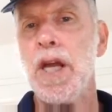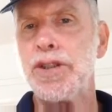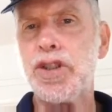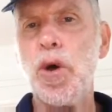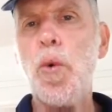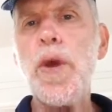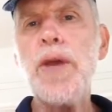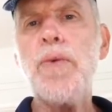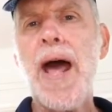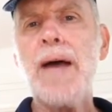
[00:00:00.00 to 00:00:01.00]
So
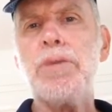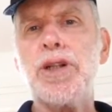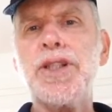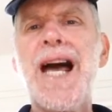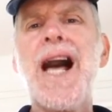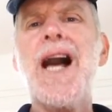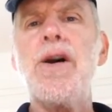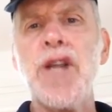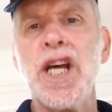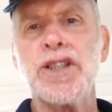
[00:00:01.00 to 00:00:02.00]
we rambled
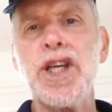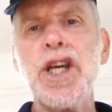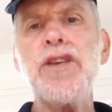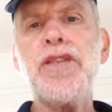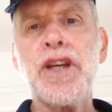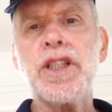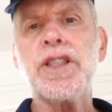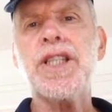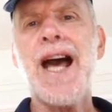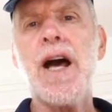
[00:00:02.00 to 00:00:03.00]
down to
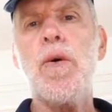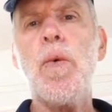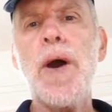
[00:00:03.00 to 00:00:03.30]
Ithaca Town,